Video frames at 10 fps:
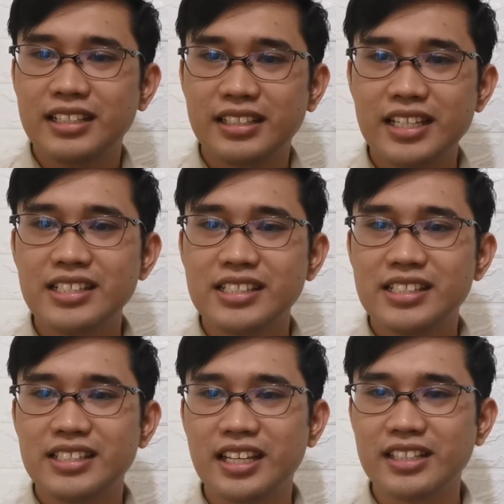this
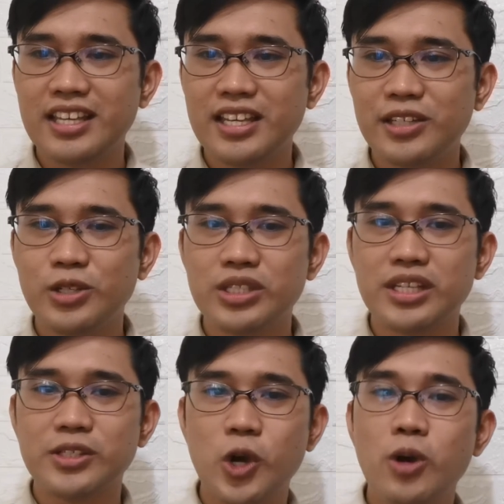technique
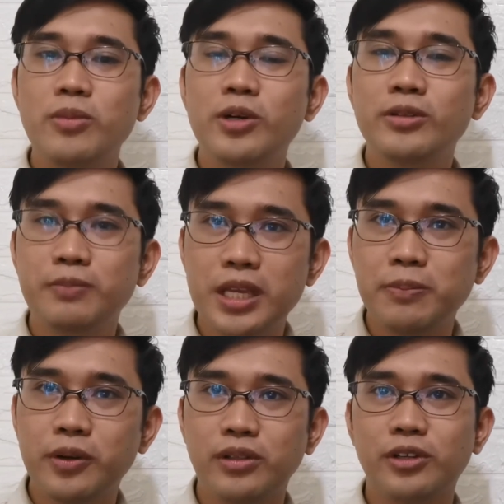uses common
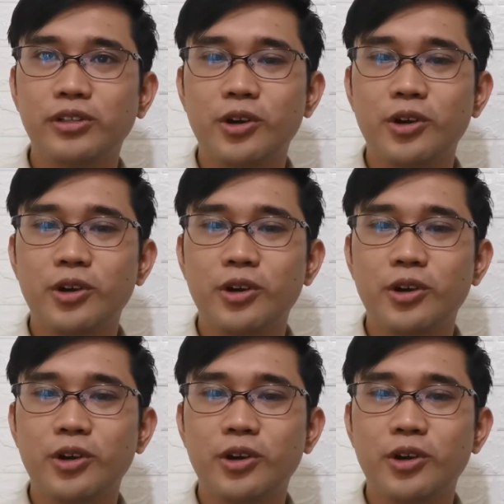people or